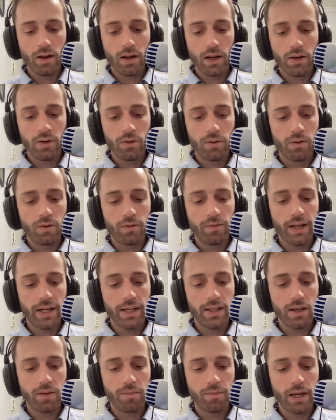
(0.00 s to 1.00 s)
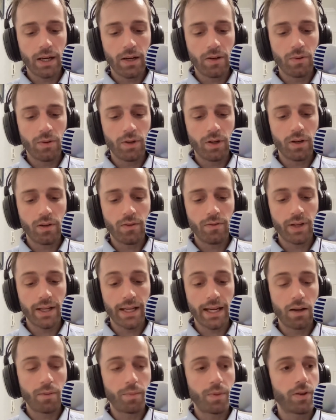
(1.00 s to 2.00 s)
I don't know if I did, but I don't want to
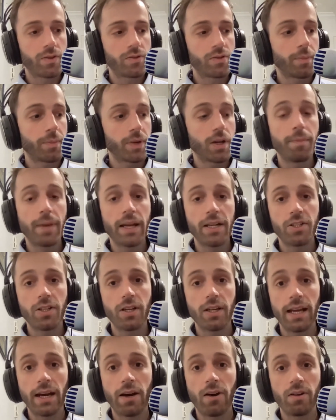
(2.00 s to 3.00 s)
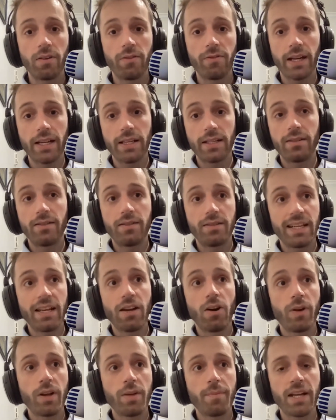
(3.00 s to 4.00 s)
forget about it. So I'm going to mention it now. And if I did
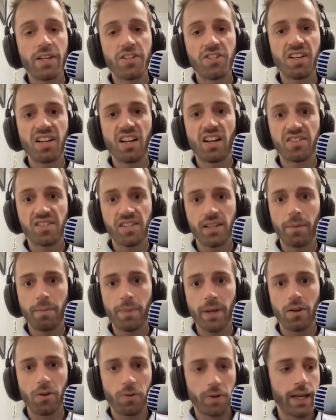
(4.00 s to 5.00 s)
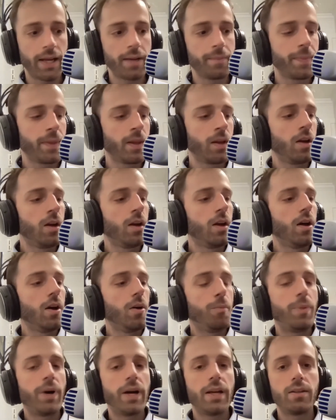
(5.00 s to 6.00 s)
already mention it, I'll skip it, okay?
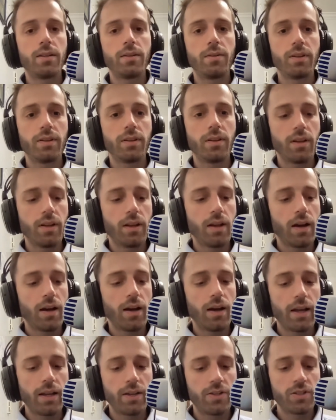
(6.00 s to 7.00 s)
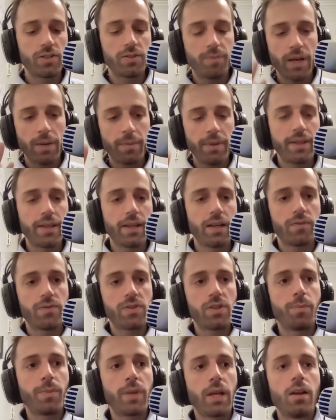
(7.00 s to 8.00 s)
But it just made me think of
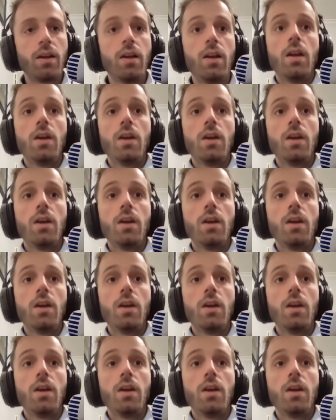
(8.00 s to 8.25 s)
something.